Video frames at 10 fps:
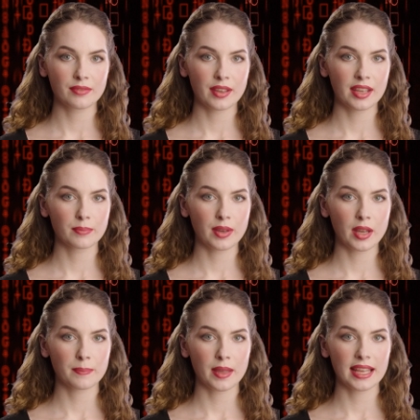Develop a
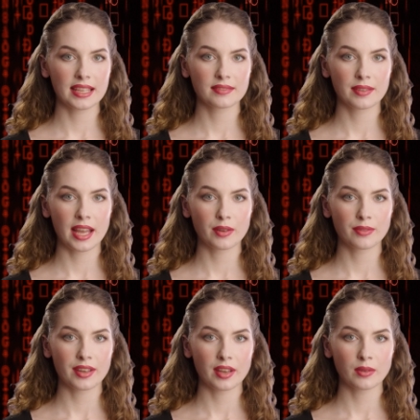comprehensive
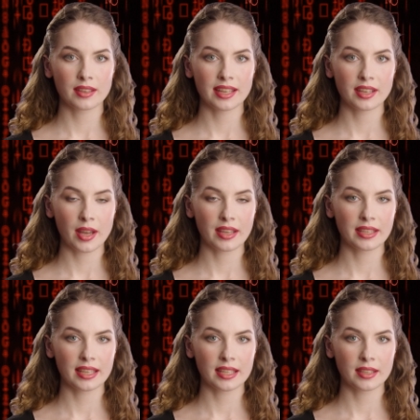cybersecurity
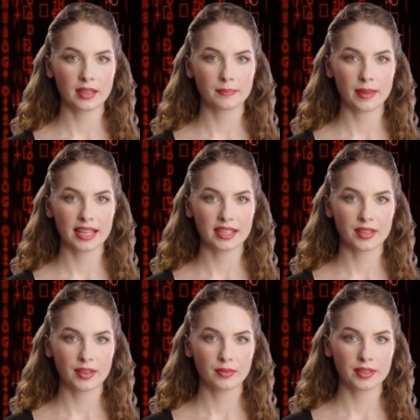strategy.
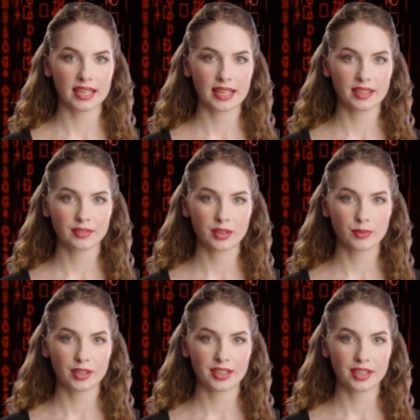Based on the results of
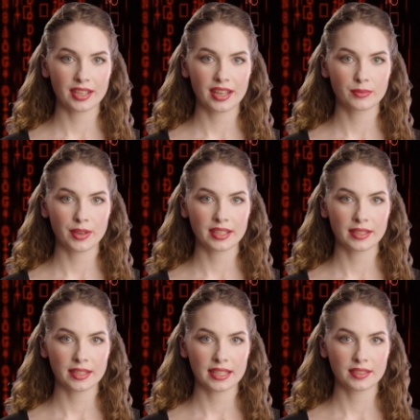the risk
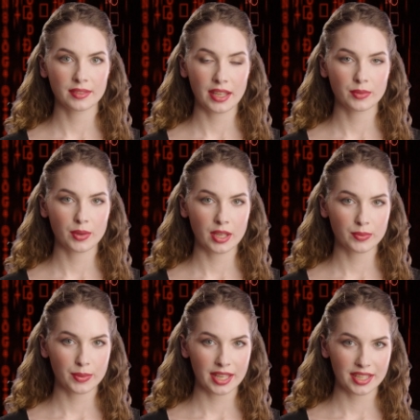assessment, develop a
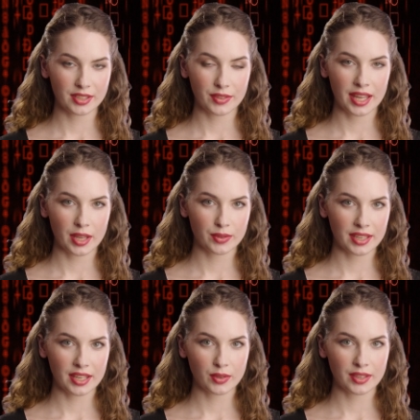comprehensive
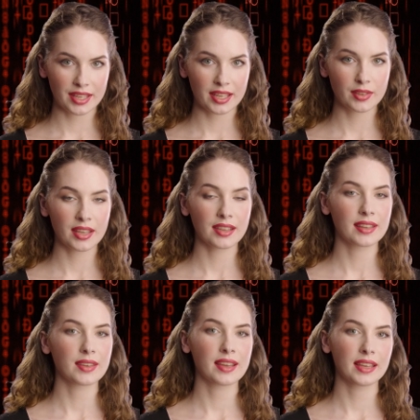cybersecurity
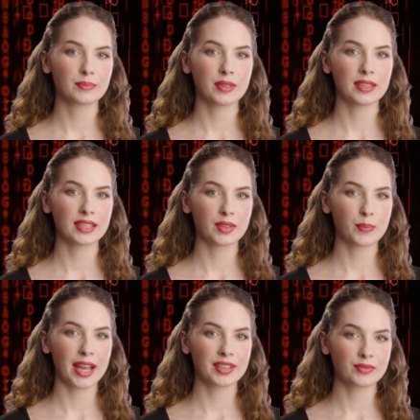strategy that includes
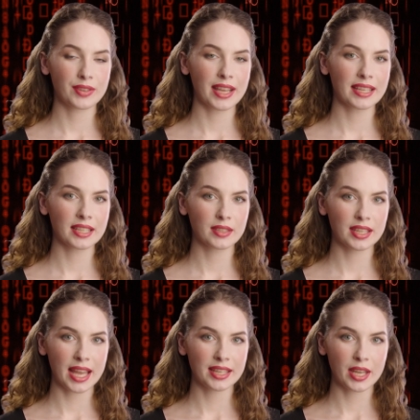a range of
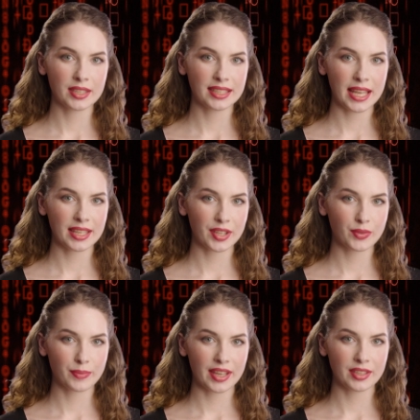technical and
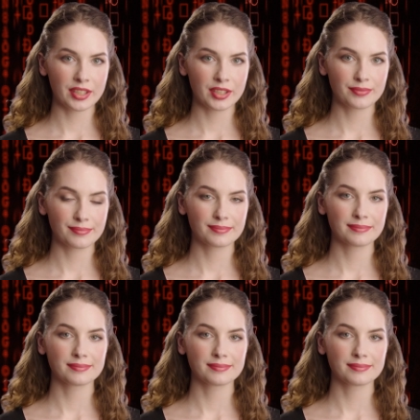non-technical measures.